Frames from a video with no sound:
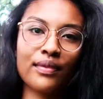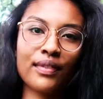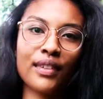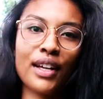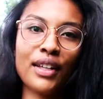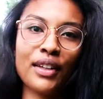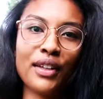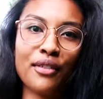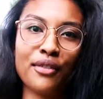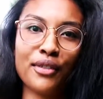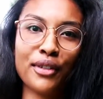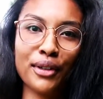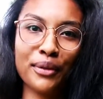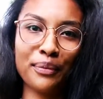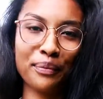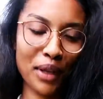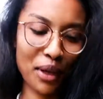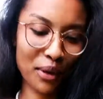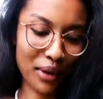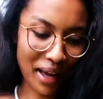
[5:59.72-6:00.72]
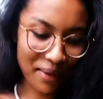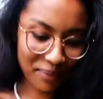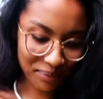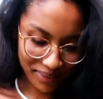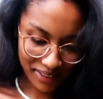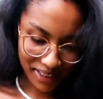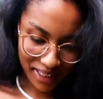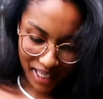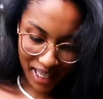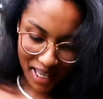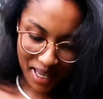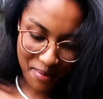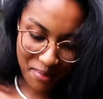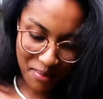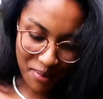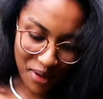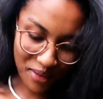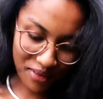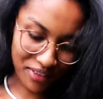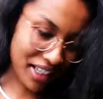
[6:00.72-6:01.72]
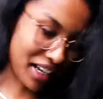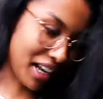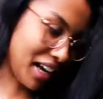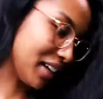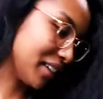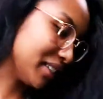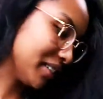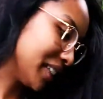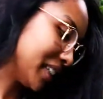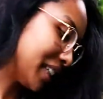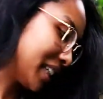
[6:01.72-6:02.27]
I love her. Okay, moving on.